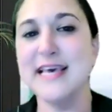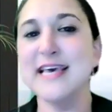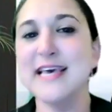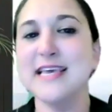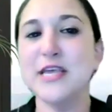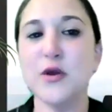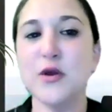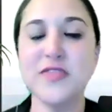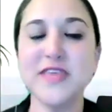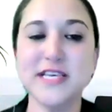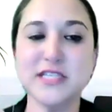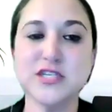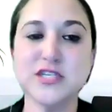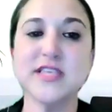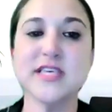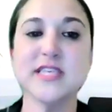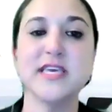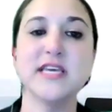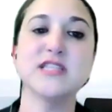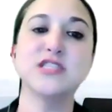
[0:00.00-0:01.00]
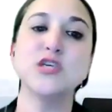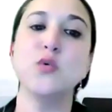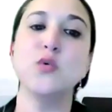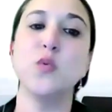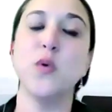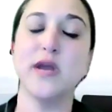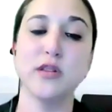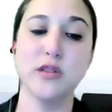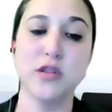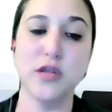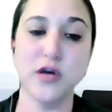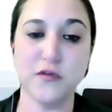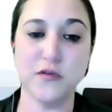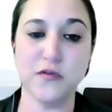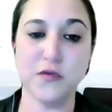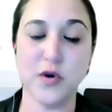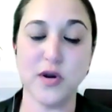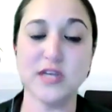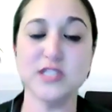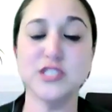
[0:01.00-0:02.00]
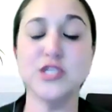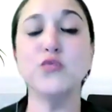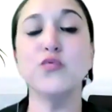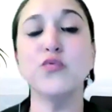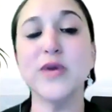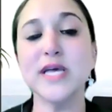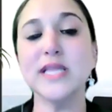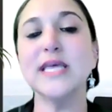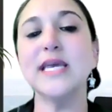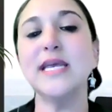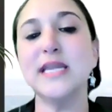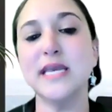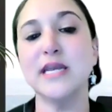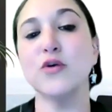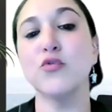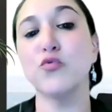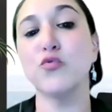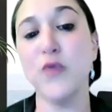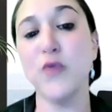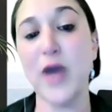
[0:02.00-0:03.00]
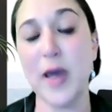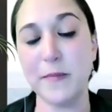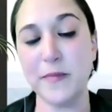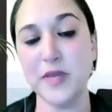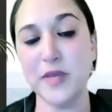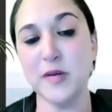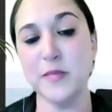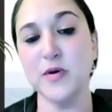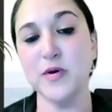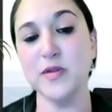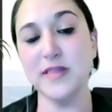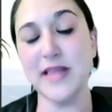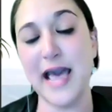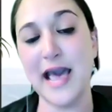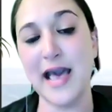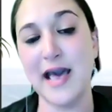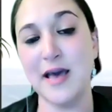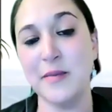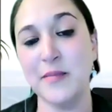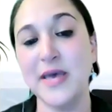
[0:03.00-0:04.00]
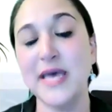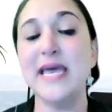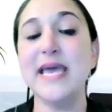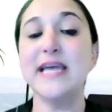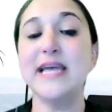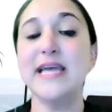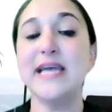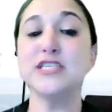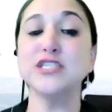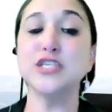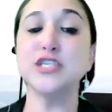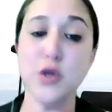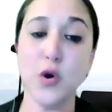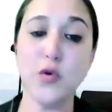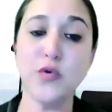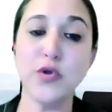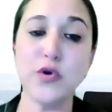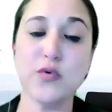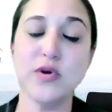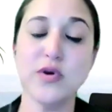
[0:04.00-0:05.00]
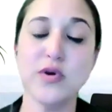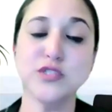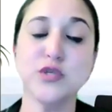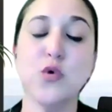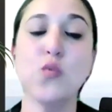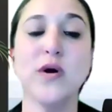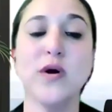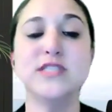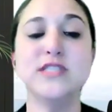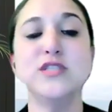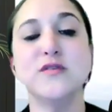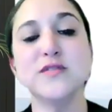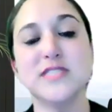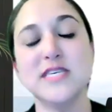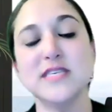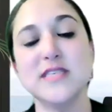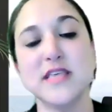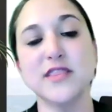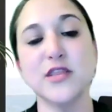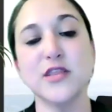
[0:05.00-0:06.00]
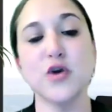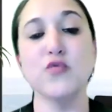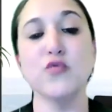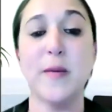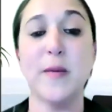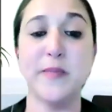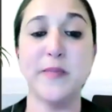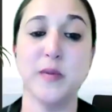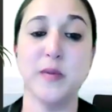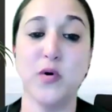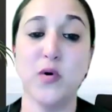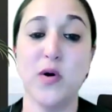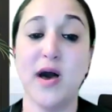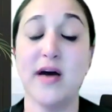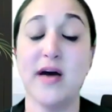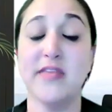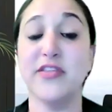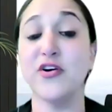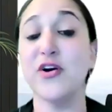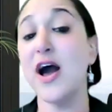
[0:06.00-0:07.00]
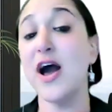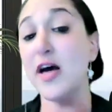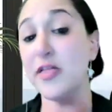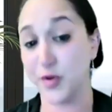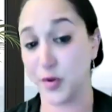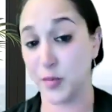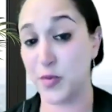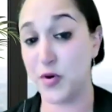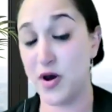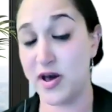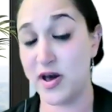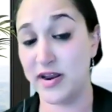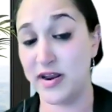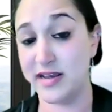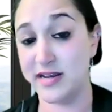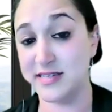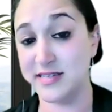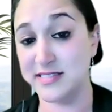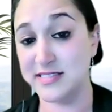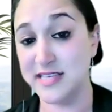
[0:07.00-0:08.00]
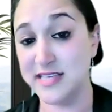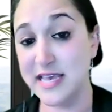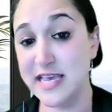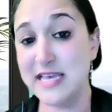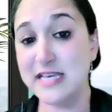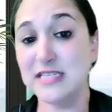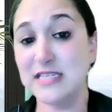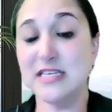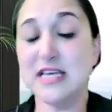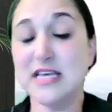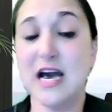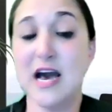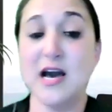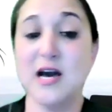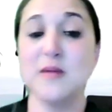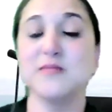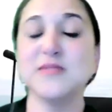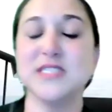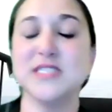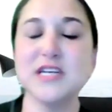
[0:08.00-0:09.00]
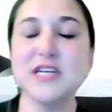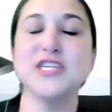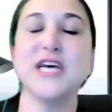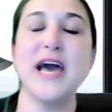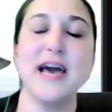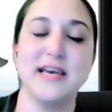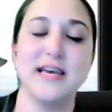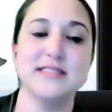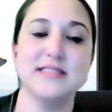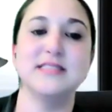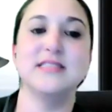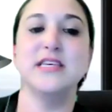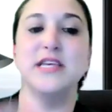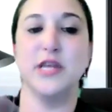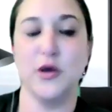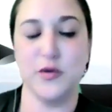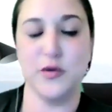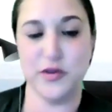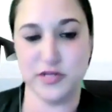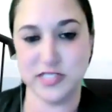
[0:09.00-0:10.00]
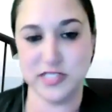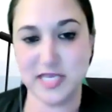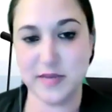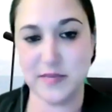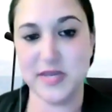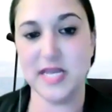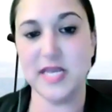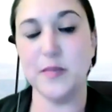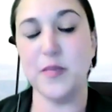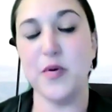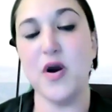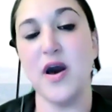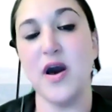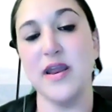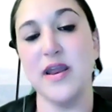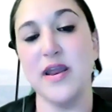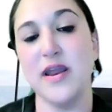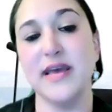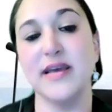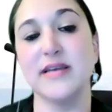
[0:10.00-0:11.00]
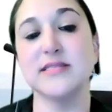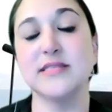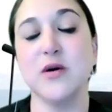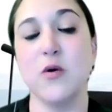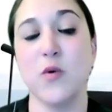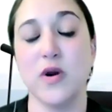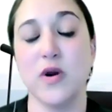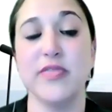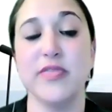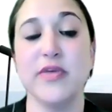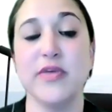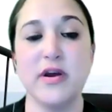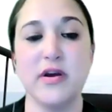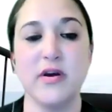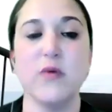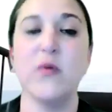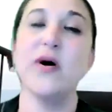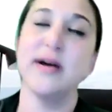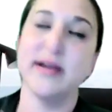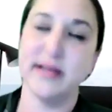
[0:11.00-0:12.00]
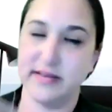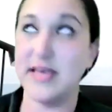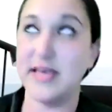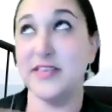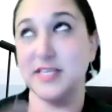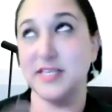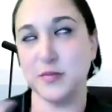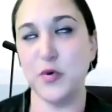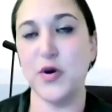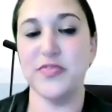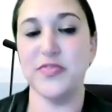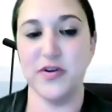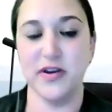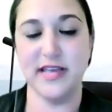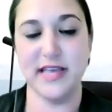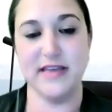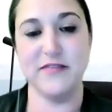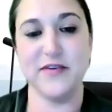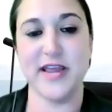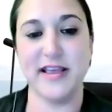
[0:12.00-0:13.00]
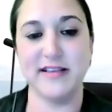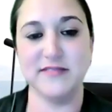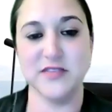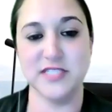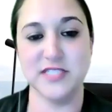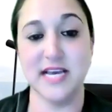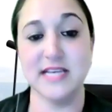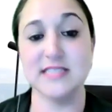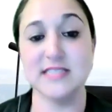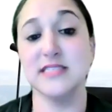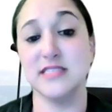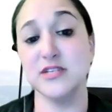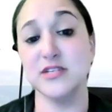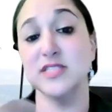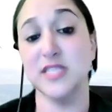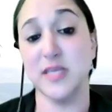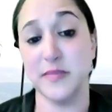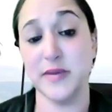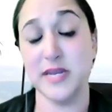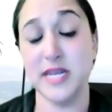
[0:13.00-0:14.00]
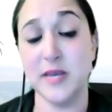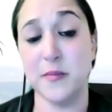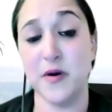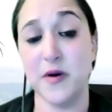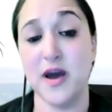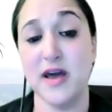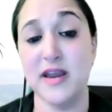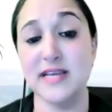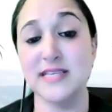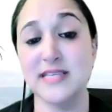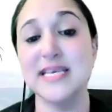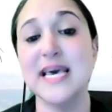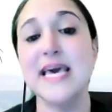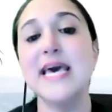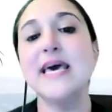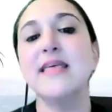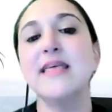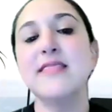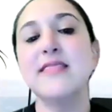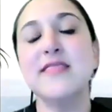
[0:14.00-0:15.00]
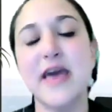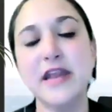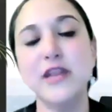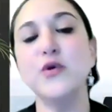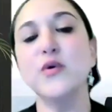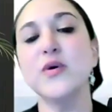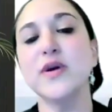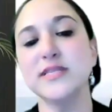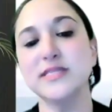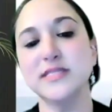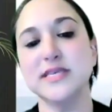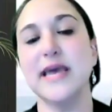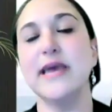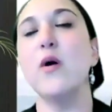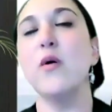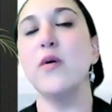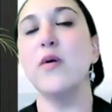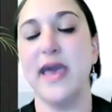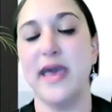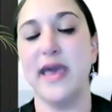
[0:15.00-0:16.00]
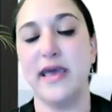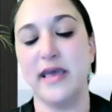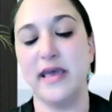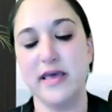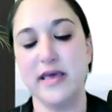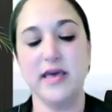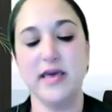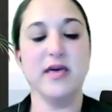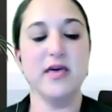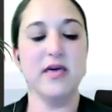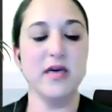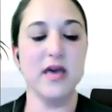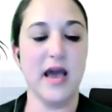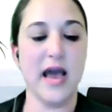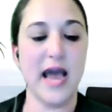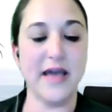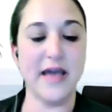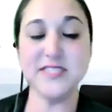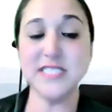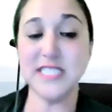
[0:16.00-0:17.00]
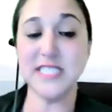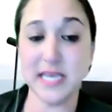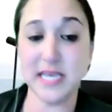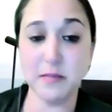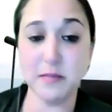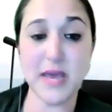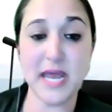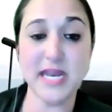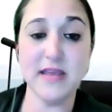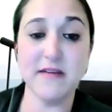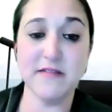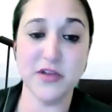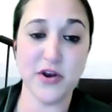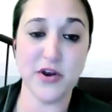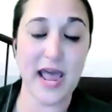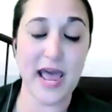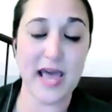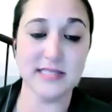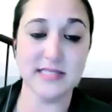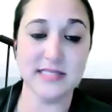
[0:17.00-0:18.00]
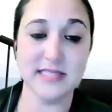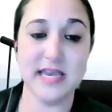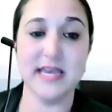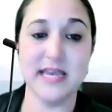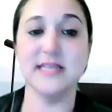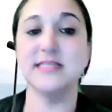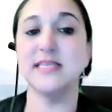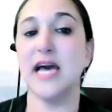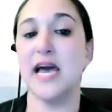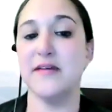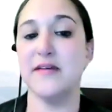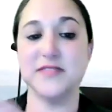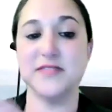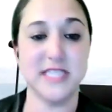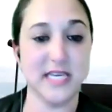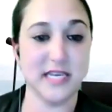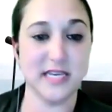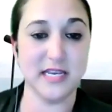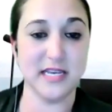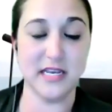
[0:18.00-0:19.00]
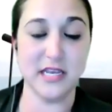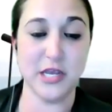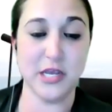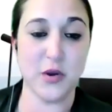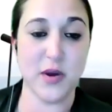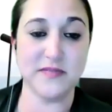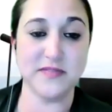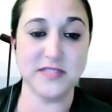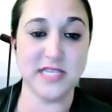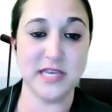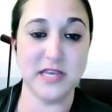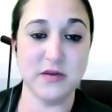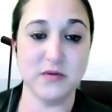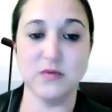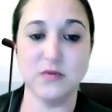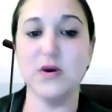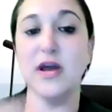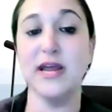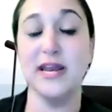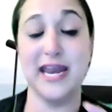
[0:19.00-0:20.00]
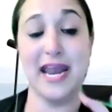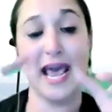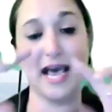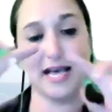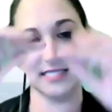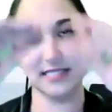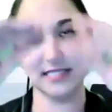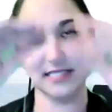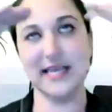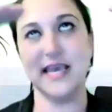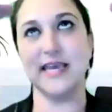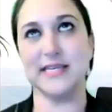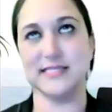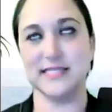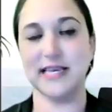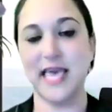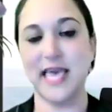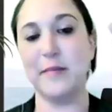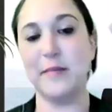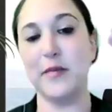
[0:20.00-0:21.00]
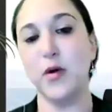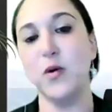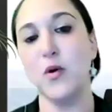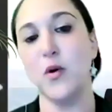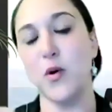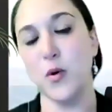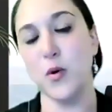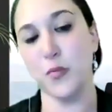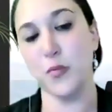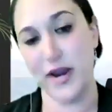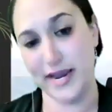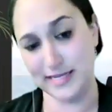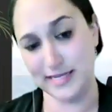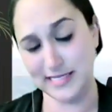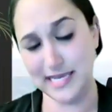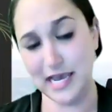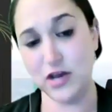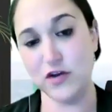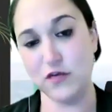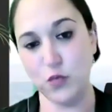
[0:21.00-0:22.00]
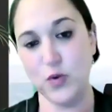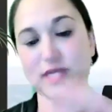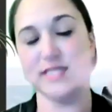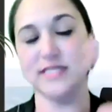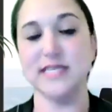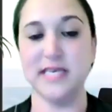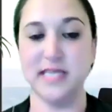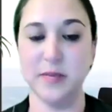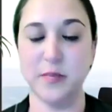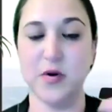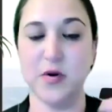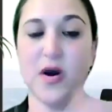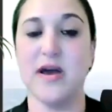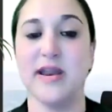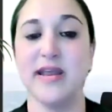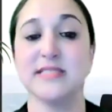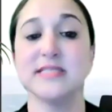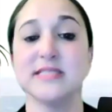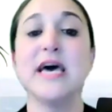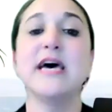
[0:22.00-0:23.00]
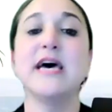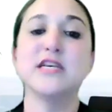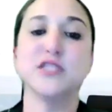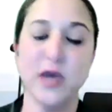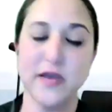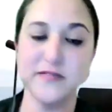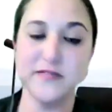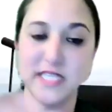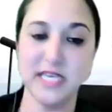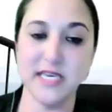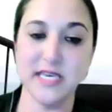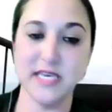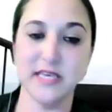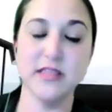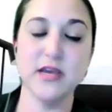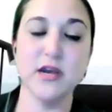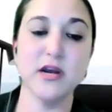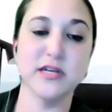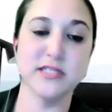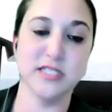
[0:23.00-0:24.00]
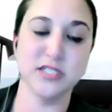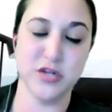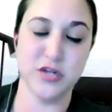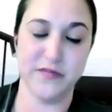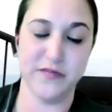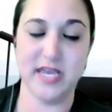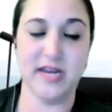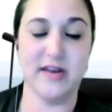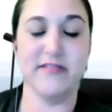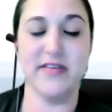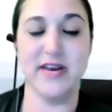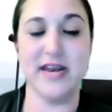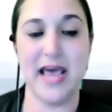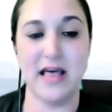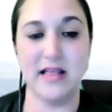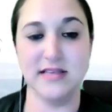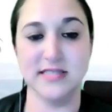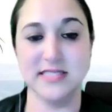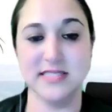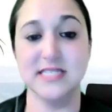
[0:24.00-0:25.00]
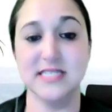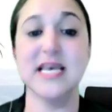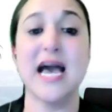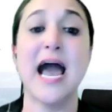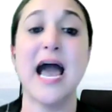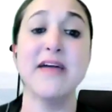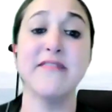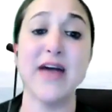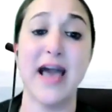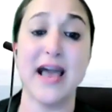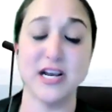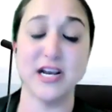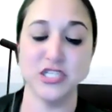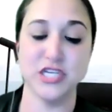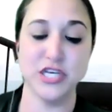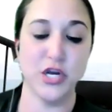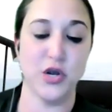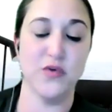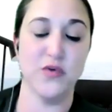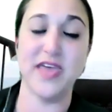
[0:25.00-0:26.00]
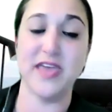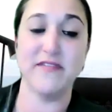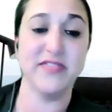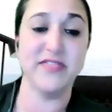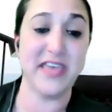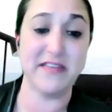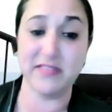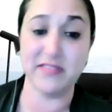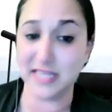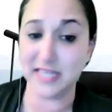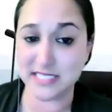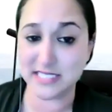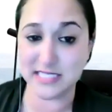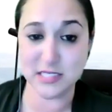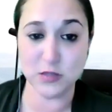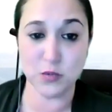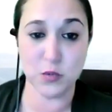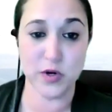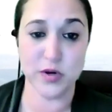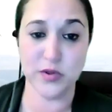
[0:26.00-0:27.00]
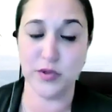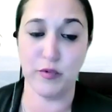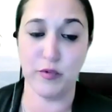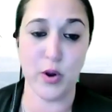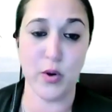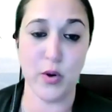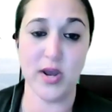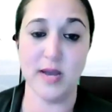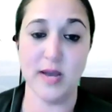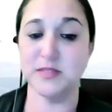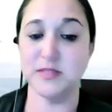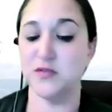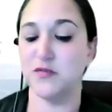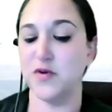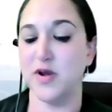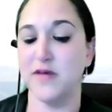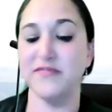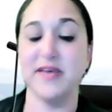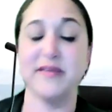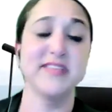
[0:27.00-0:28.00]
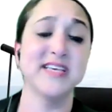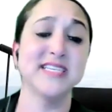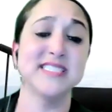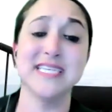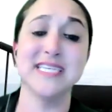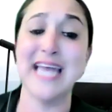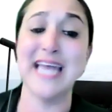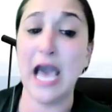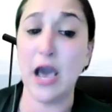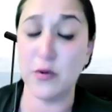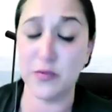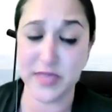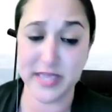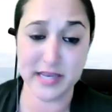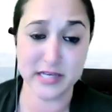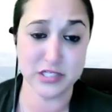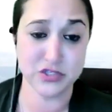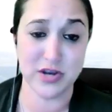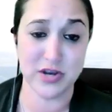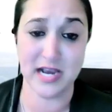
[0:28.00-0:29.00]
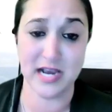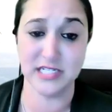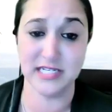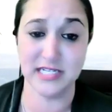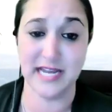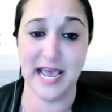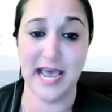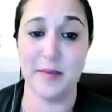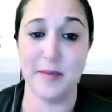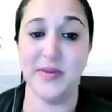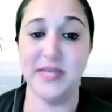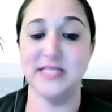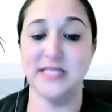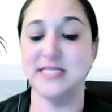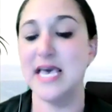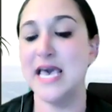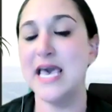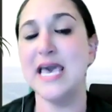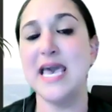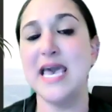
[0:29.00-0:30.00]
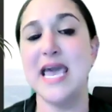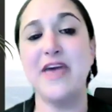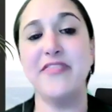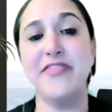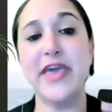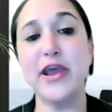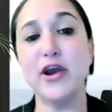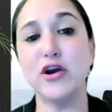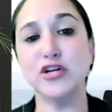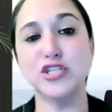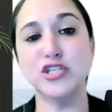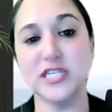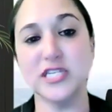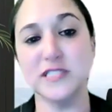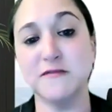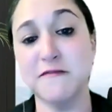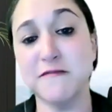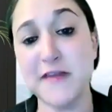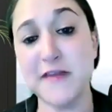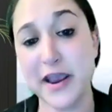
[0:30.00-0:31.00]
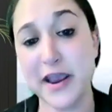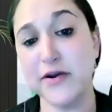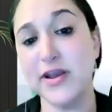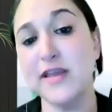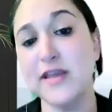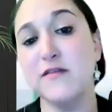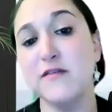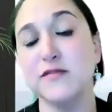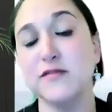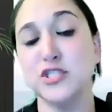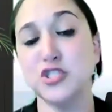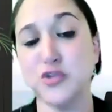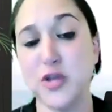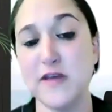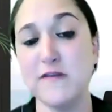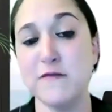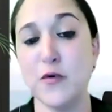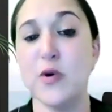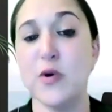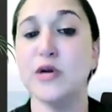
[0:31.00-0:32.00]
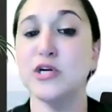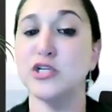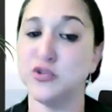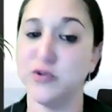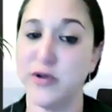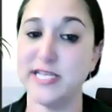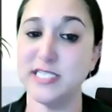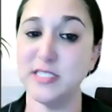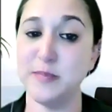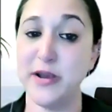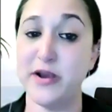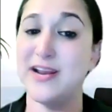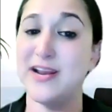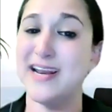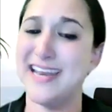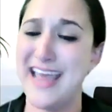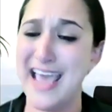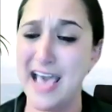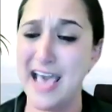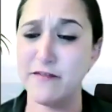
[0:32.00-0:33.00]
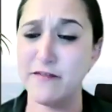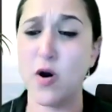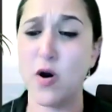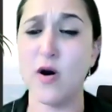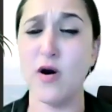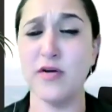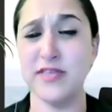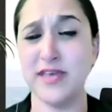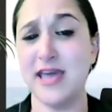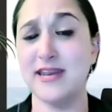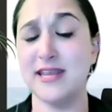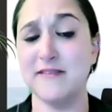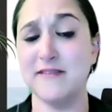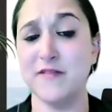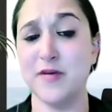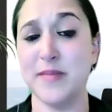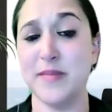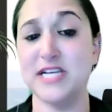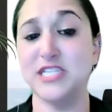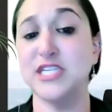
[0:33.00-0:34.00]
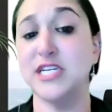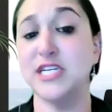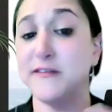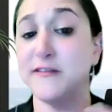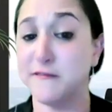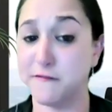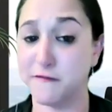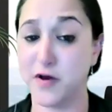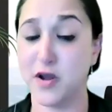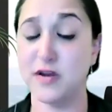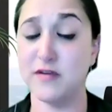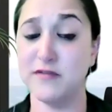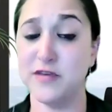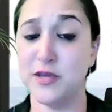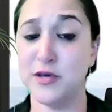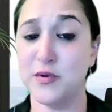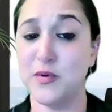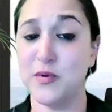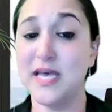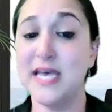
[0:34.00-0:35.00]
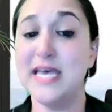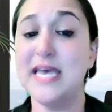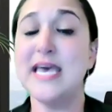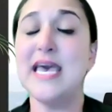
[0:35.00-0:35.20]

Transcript: You know, these are the things you want to look for, because you really need a reputable lab, and to know so once you see that they're reputable on their other products, such as, you know, their CBD products, or their, well, at this point, for Texas, their CBD products, then you can say, okay, I've seen many of their assays. I've seen an assay is a chemical breakdown of what's in the product. So I've seen their certificate of analysis. I've actually, you know, they've listed where the grow comes from. They've listed how the extraction happens, and they are just very straightforward, transparent, and have all that information in front of you.